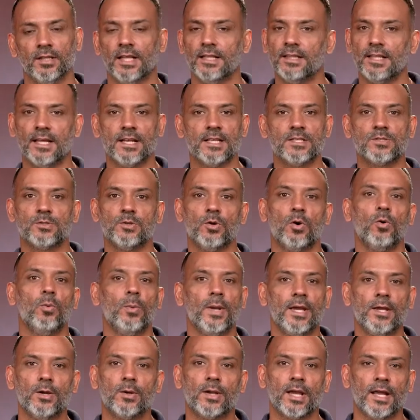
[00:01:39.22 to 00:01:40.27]
then there is no
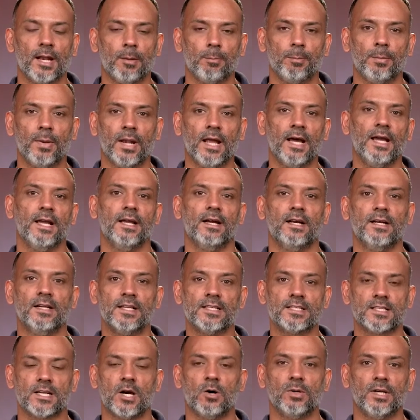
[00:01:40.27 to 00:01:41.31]
way you can apply a
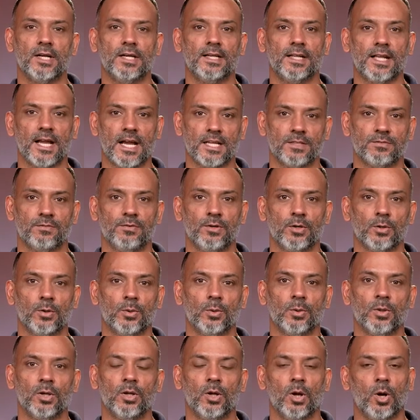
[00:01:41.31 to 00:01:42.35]
discounted cash
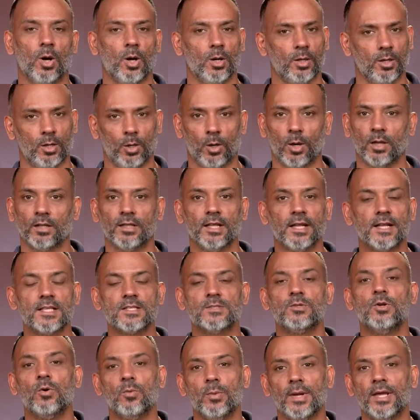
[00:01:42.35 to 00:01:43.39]
flow, or, or there
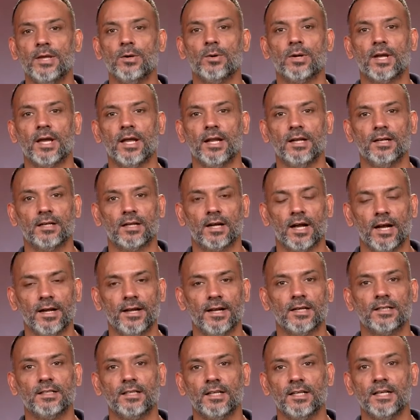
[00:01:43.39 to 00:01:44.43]
is no way you can
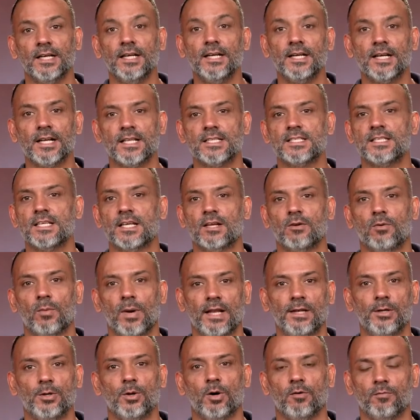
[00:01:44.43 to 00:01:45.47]
conduct an intrinsic
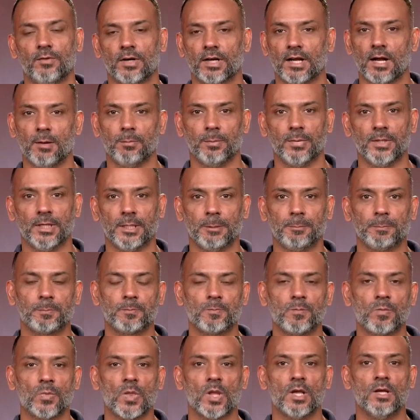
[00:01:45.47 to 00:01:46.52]
value of a company.
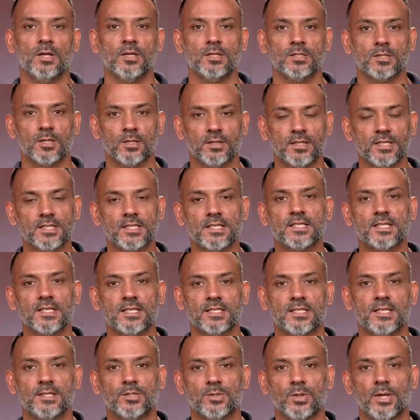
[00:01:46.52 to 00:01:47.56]
So, this is
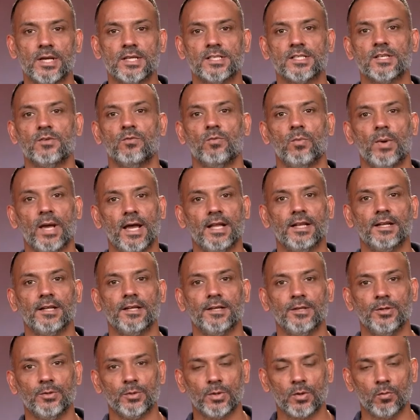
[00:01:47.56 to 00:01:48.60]
a situation where
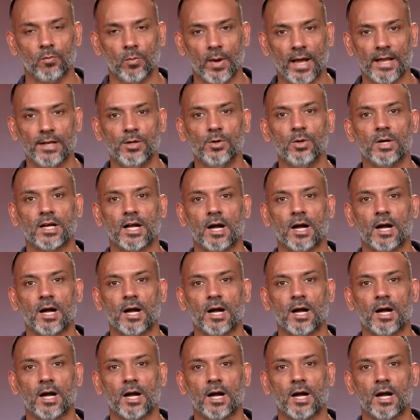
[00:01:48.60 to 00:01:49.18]
you value a